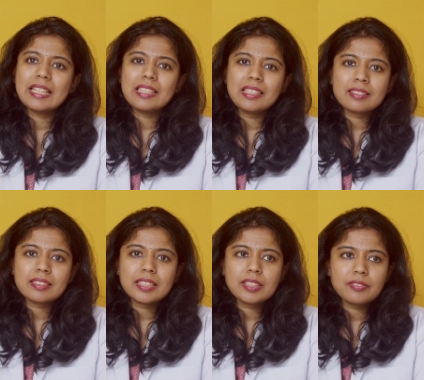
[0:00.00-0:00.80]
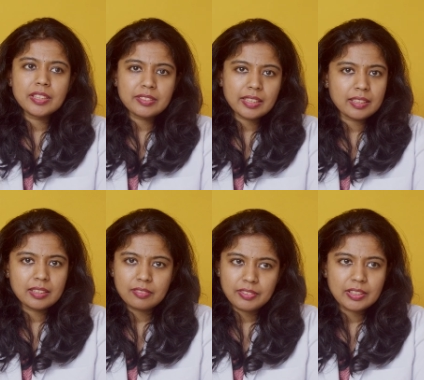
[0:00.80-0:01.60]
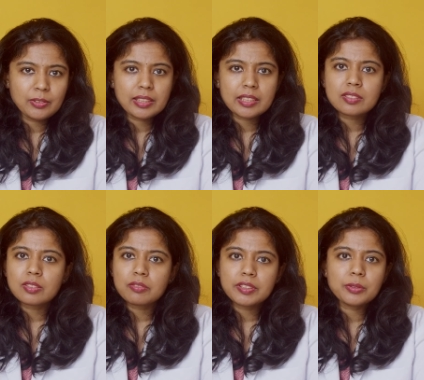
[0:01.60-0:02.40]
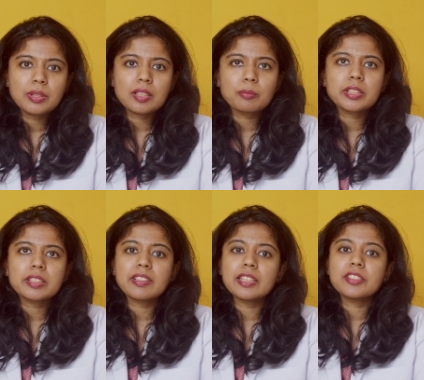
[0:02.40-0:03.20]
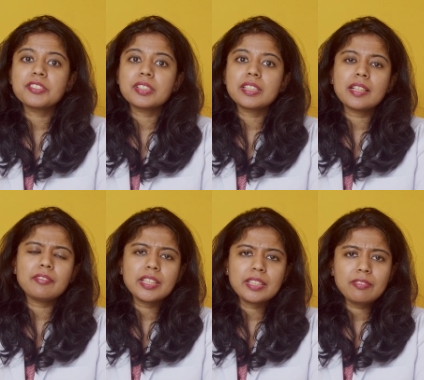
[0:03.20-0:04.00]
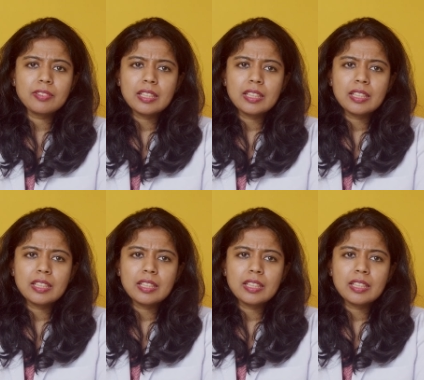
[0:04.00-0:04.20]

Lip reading: Initially, we check her, we do ultrasound, we do hormonal evaluation, and we give,